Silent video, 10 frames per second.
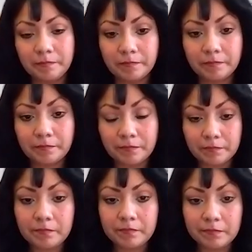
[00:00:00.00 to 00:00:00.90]

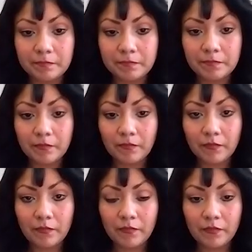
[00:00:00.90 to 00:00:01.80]

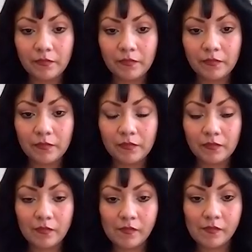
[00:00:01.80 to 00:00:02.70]

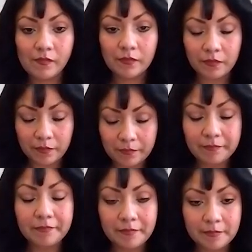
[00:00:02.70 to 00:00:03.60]

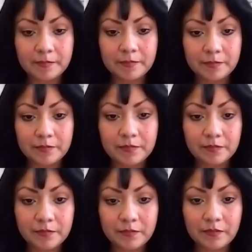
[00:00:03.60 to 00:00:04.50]

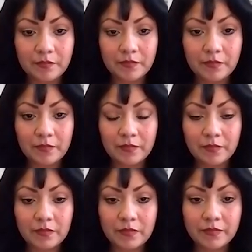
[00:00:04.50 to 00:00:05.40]

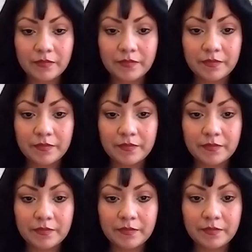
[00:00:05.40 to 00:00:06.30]

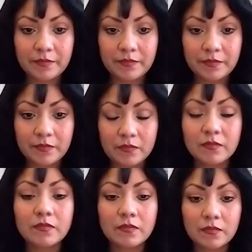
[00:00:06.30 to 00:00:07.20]

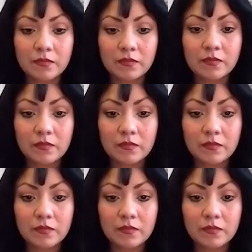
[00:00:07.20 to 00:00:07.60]
The person shown says nothing.